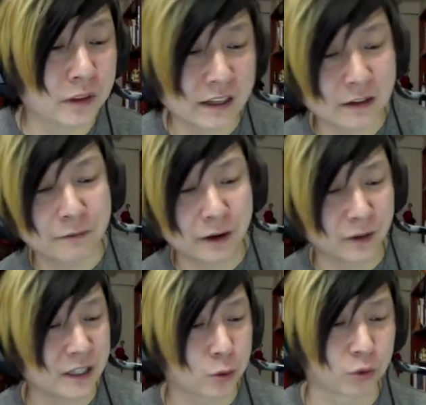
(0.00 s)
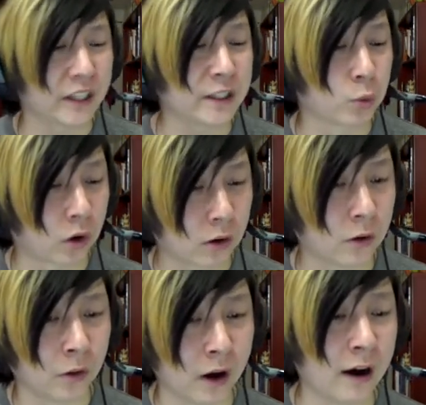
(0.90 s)
the very gritty
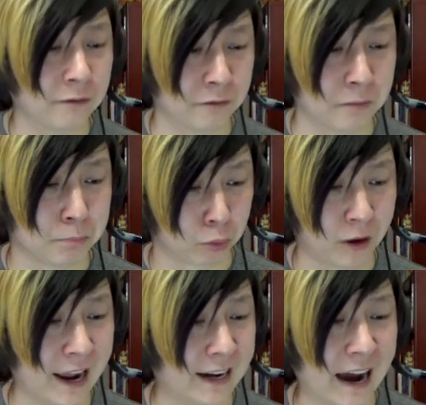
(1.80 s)
world of bread.